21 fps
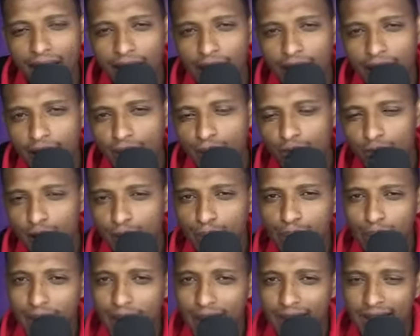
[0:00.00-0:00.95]

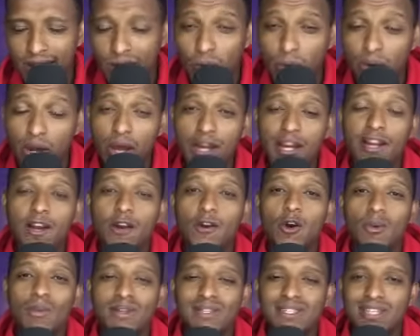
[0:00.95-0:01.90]
Everybody go down in the
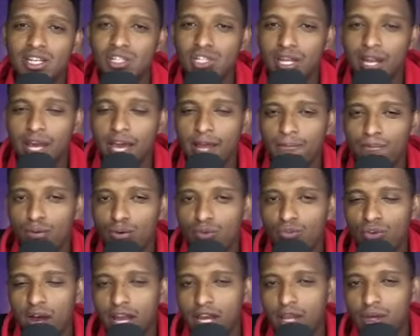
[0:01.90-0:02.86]
comment section and
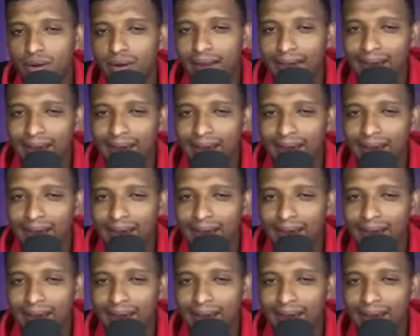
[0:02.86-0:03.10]
provide your